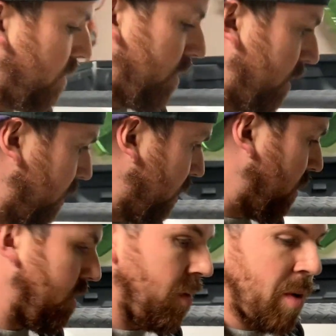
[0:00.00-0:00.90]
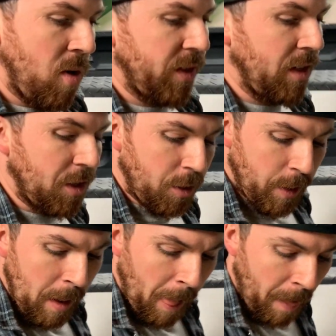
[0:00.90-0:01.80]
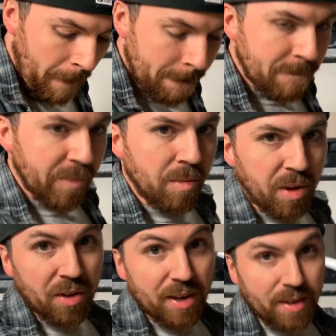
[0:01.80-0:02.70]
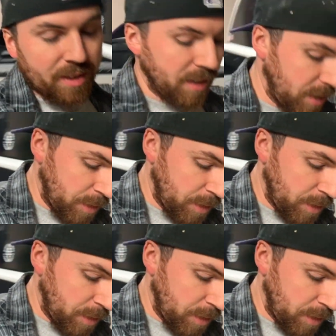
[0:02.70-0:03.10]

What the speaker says: is opposing to it. But look at these things,